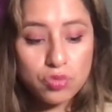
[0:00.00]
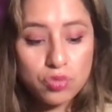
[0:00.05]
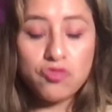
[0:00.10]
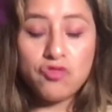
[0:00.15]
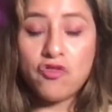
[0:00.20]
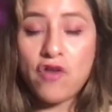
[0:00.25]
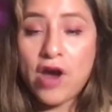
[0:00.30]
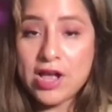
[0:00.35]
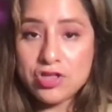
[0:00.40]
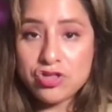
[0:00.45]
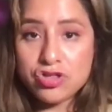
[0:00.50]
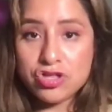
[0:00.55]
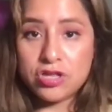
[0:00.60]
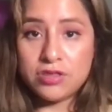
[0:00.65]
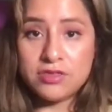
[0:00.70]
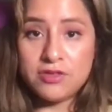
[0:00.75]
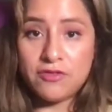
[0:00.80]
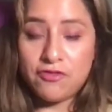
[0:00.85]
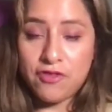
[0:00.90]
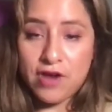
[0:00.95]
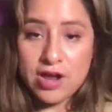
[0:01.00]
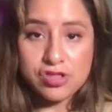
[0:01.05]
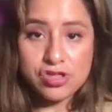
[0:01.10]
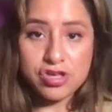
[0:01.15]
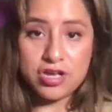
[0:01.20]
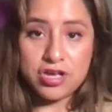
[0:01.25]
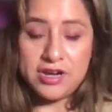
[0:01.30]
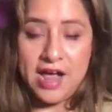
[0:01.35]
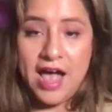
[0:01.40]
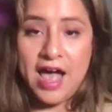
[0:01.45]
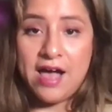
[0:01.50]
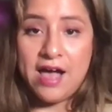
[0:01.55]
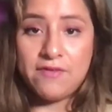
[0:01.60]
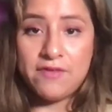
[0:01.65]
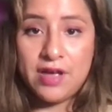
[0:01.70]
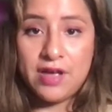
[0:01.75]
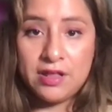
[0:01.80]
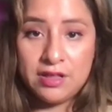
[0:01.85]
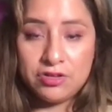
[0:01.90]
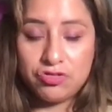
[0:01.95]
french the french could
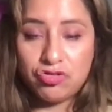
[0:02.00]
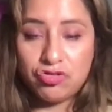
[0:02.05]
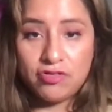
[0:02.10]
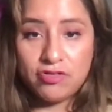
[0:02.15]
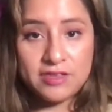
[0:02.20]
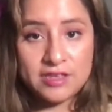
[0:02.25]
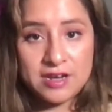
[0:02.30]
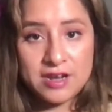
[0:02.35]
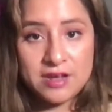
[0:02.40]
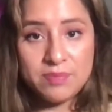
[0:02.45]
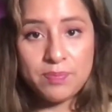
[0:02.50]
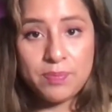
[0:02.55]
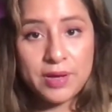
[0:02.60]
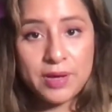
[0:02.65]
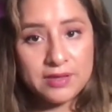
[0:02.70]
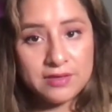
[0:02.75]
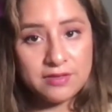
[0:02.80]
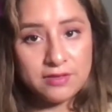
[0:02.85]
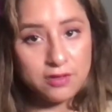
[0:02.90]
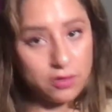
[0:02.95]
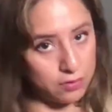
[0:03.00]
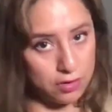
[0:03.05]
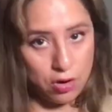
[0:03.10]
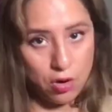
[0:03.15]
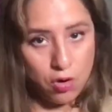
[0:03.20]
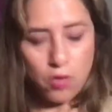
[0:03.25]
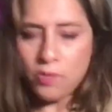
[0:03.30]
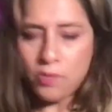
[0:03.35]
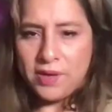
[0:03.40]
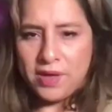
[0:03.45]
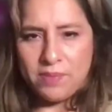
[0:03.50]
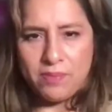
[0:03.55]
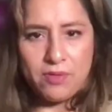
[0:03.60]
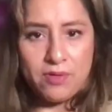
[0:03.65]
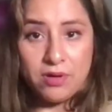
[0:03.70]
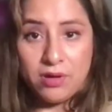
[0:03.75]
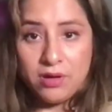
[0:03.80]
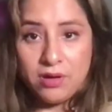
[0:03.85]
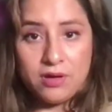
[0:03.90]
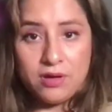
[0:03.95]
have electricity but so their own
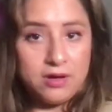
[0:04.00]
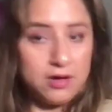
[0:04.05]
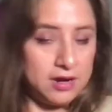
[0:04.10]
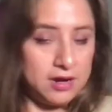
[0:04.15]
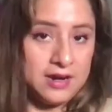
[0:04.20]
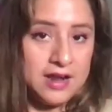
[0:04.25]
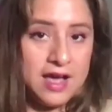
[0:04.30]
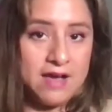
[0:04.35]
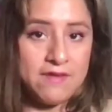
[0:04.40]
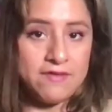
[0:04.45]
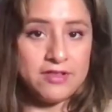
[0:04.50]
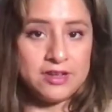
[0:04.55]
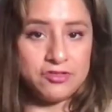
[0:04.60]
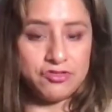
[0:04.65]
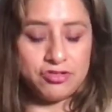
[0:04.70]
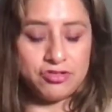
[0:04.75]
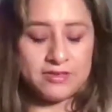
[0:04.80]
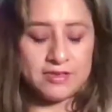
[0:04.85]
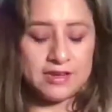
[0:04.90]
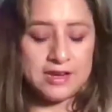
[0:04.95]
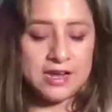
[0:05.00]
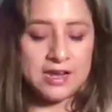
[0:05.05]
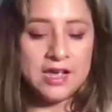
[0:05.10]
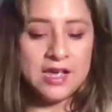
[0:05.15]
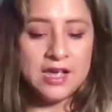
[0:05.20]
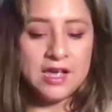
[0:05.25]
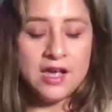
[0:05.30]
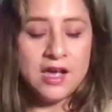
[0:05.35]
people couldn't have electricity